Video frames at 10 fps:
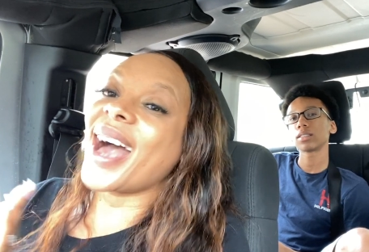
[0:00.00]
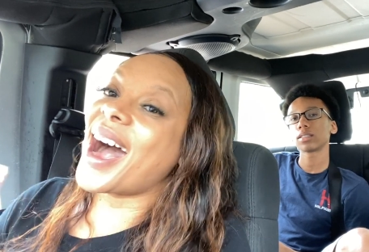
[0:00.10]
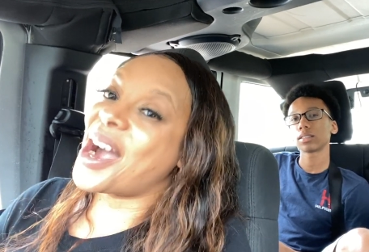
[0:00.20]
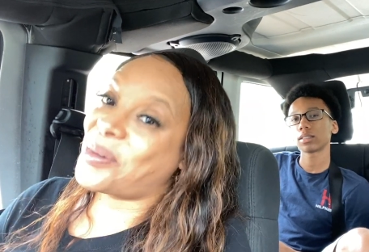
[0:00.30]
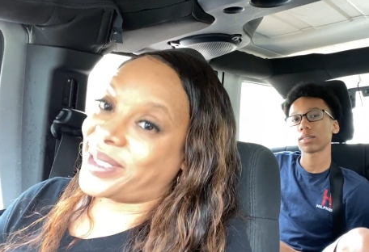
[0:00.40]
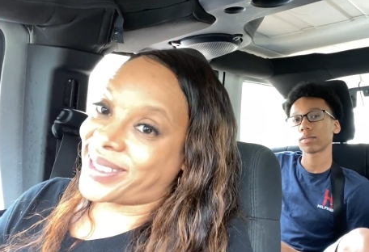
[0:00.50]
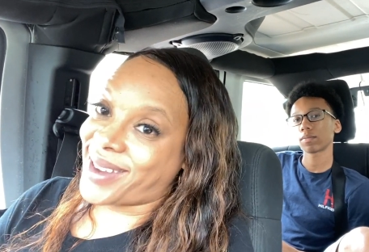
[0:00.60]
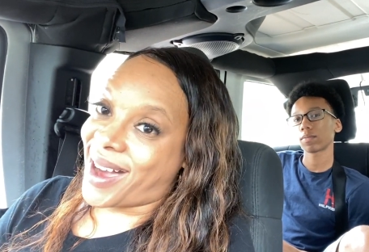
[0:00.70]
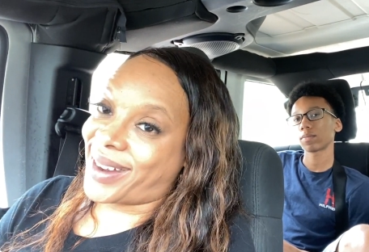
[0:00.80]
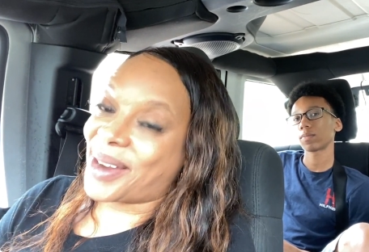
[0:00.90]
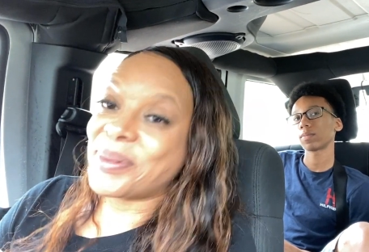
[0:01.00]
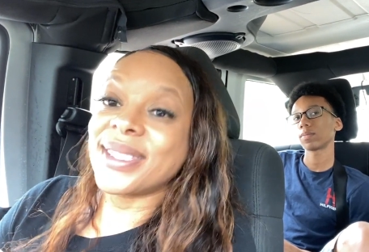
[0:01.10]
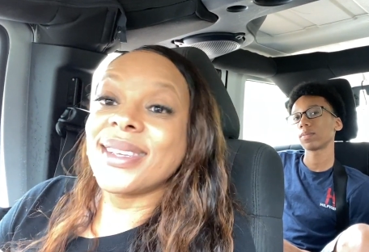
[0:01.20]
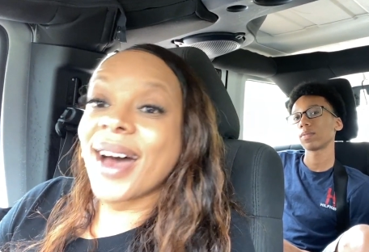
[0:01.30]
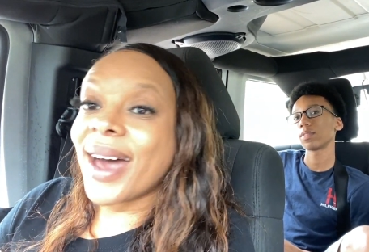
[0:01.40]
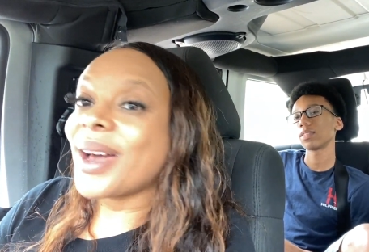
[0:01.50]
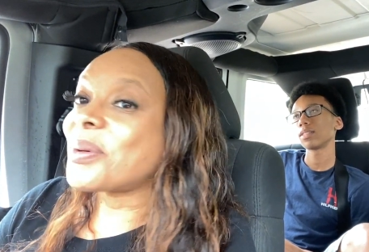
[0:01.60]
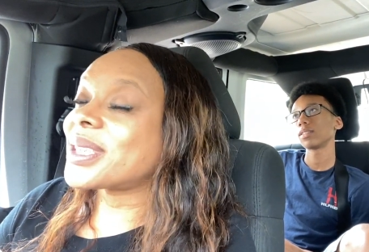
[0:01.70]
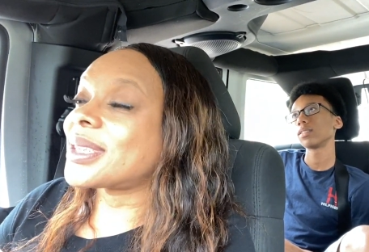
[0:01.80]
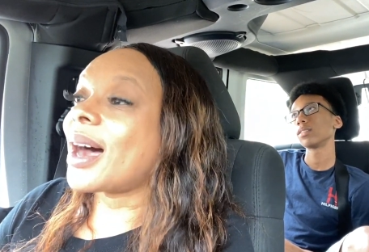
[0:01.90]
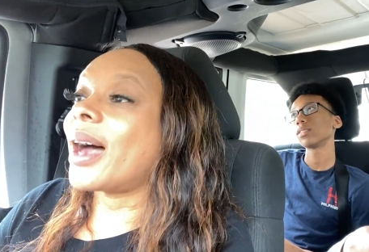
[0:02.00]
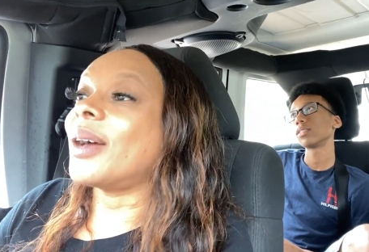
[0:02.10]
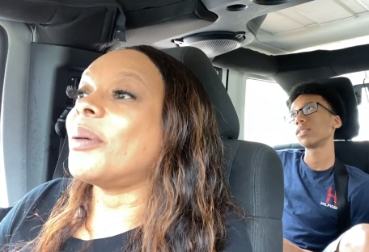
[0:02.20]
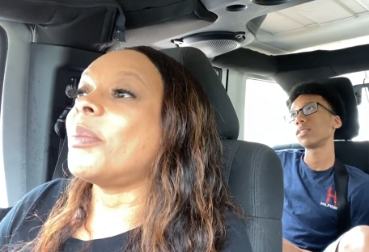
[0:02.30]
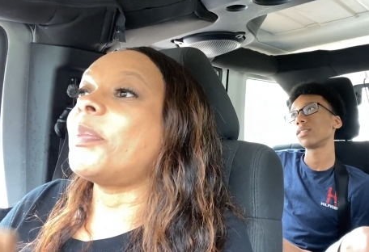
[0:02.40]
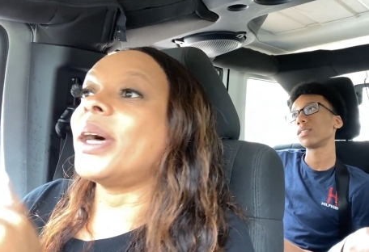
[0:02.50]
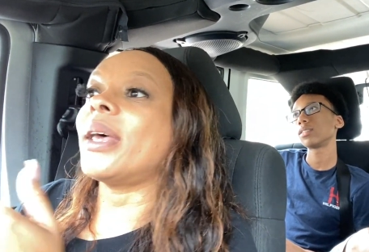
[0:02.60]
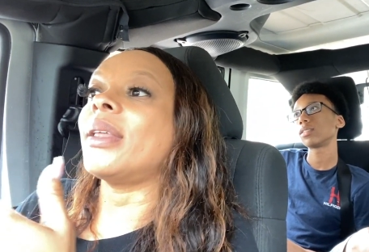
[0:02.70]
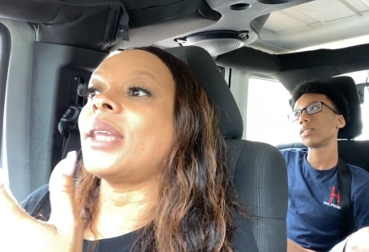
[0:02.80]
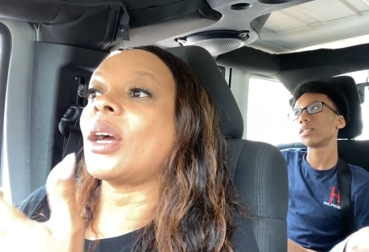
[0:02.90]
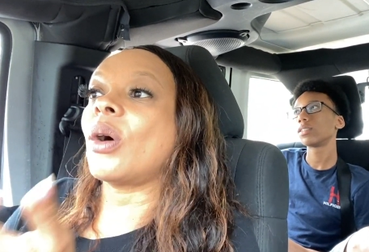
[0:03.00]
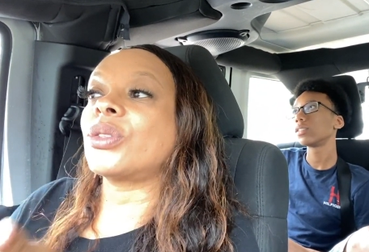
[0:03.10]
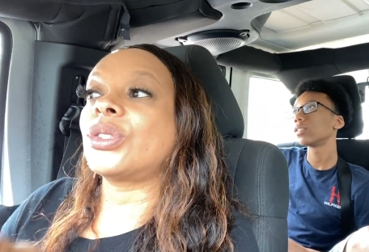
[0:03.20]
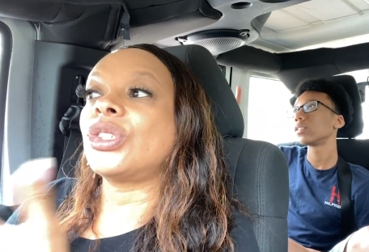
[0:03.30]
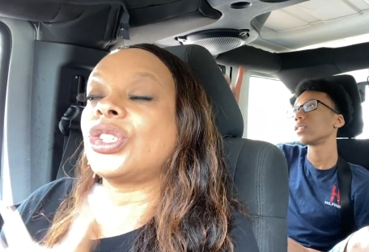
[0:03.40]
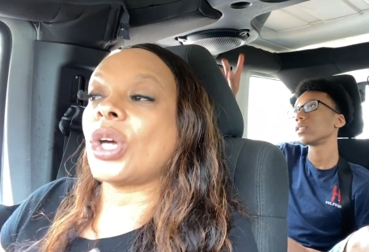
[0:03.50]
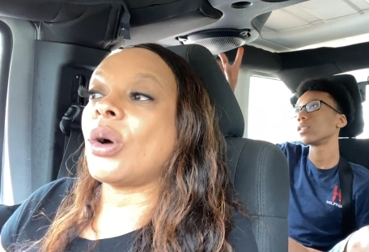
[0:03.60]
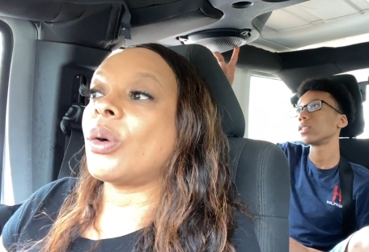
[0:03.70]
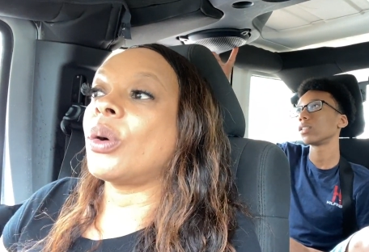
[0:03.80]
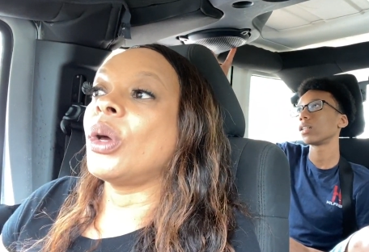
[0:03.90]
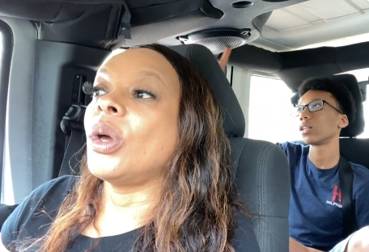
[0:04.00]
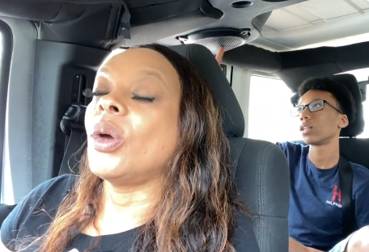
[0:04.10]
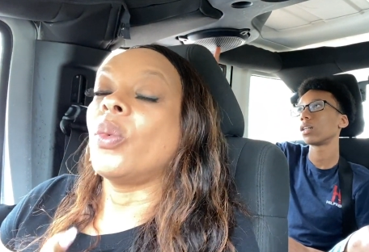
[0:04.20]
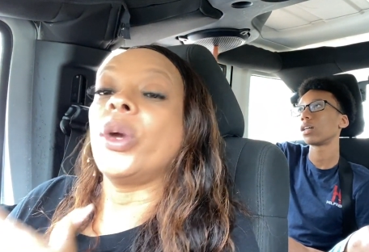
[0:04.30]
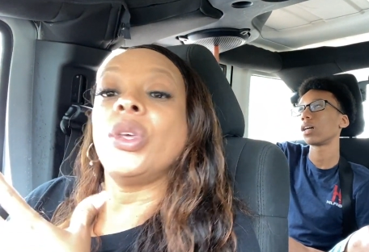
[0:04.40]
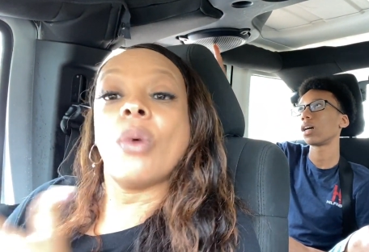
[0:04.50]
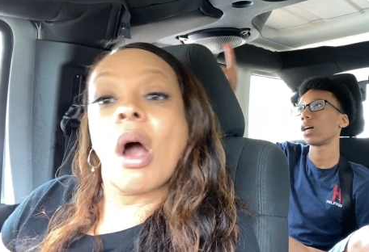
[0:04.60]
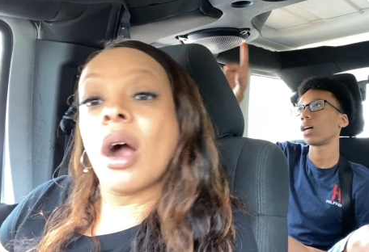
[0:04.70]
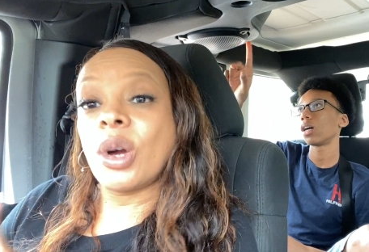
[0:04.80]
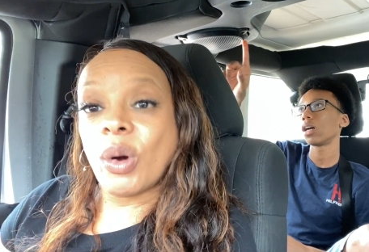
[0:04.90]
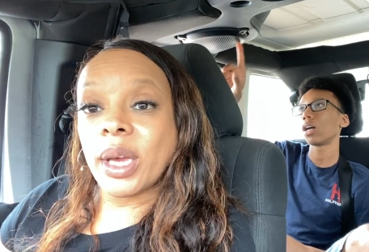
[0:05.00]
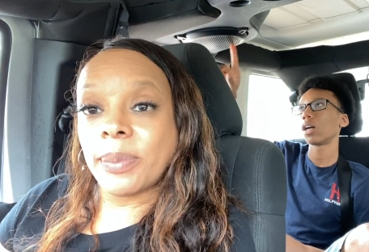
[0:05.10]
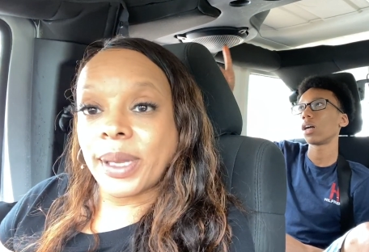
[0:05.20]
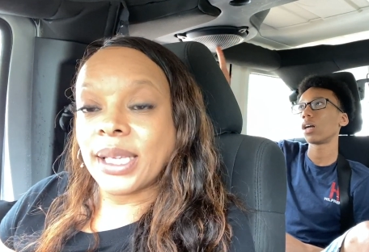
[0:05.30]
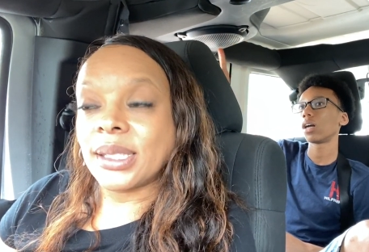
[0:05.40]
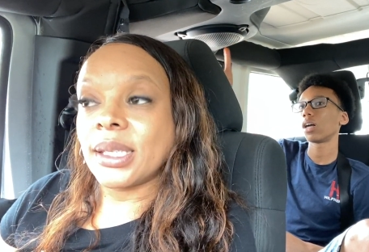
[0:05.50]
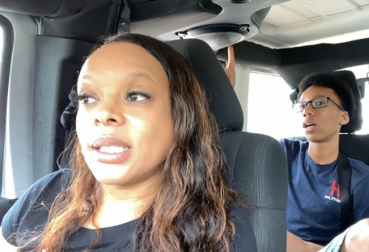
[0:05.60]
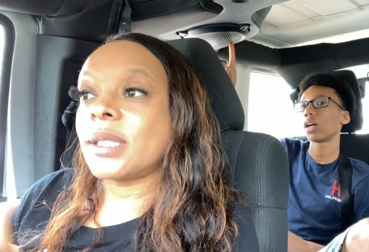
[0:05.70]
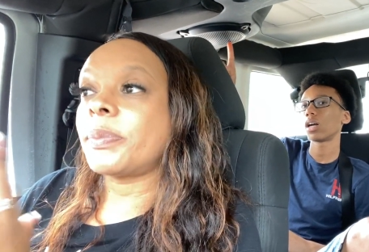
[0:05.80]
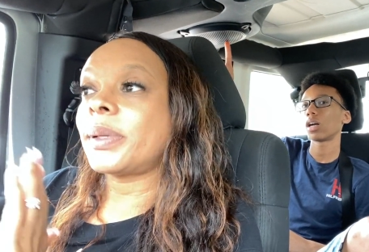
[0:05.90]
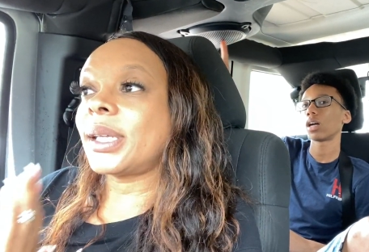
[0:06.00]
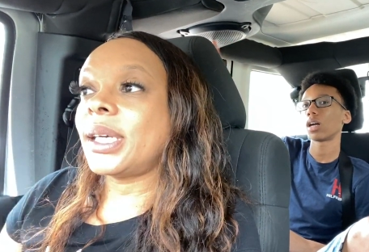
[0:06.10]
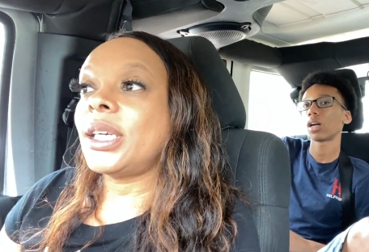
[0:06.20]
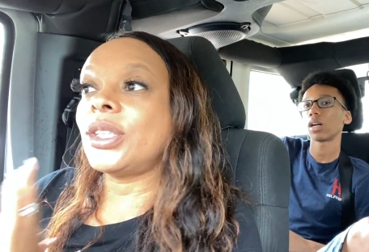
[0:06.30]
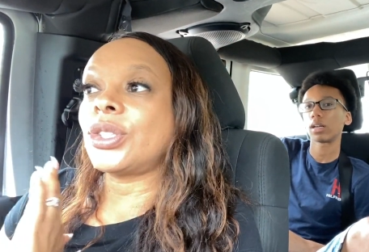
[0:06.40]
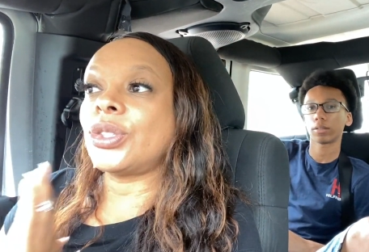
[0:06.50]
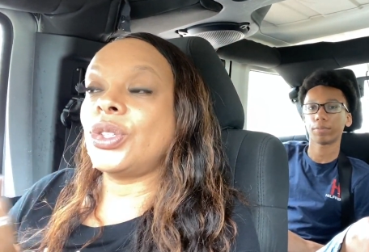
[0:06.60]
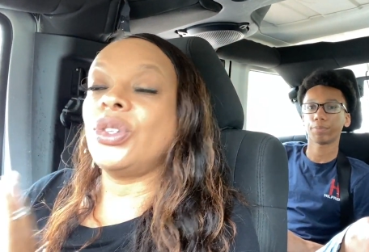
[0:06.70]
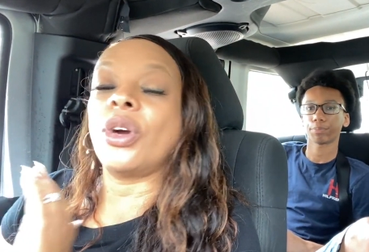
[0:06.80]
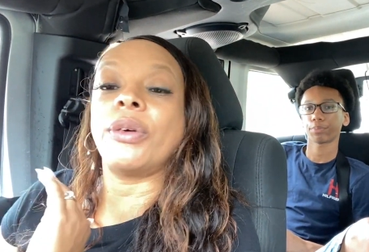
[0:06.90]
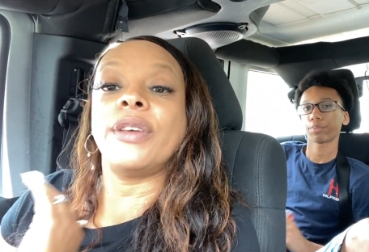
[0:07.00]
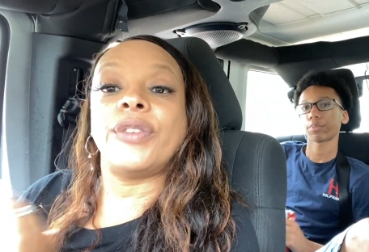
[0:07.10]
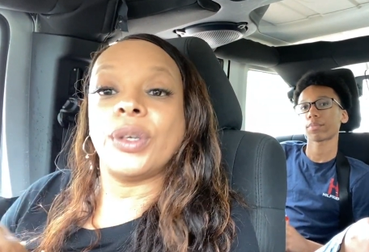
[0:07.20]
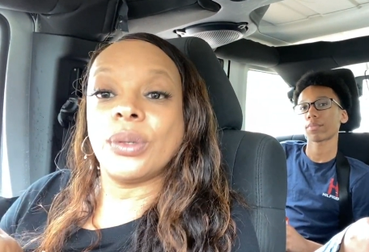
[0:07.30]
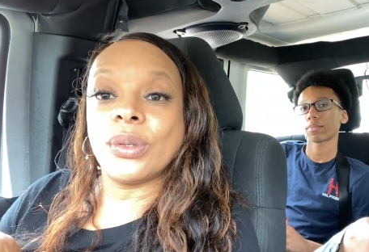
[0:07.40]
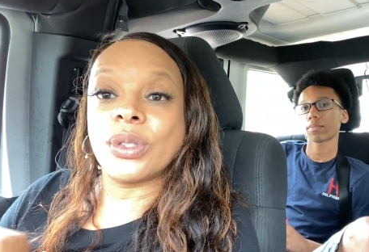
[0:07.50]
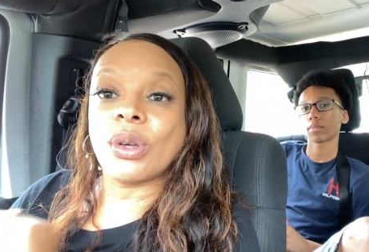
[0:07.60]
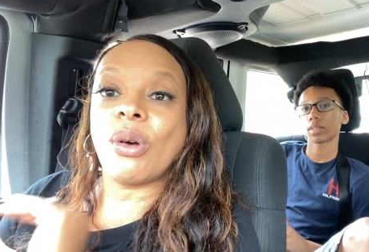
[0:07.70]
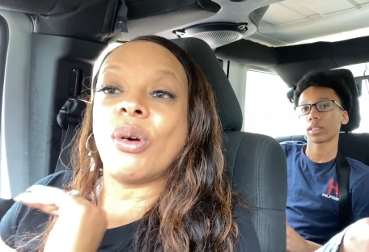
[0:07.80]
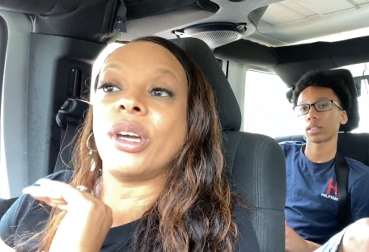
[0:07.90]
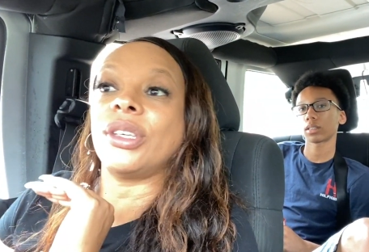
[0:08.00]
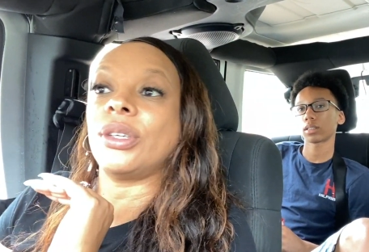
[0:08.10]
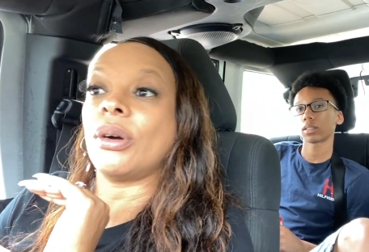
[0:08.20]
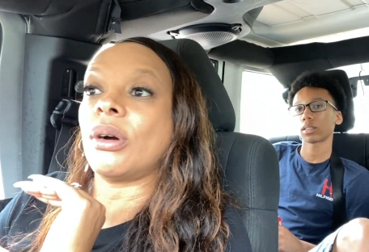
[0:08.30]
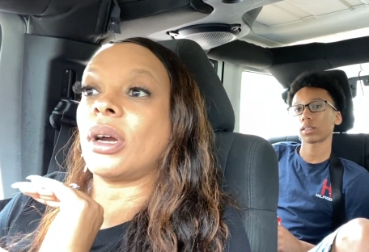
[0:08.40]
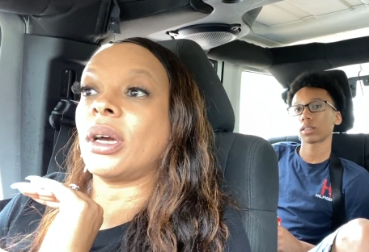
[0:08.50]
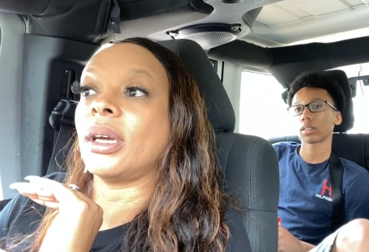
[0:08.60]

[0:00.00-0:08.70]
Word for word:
Speaker 1: I was not. I was not. I was not. But that goes to show, when you are going places, please do your reviews on your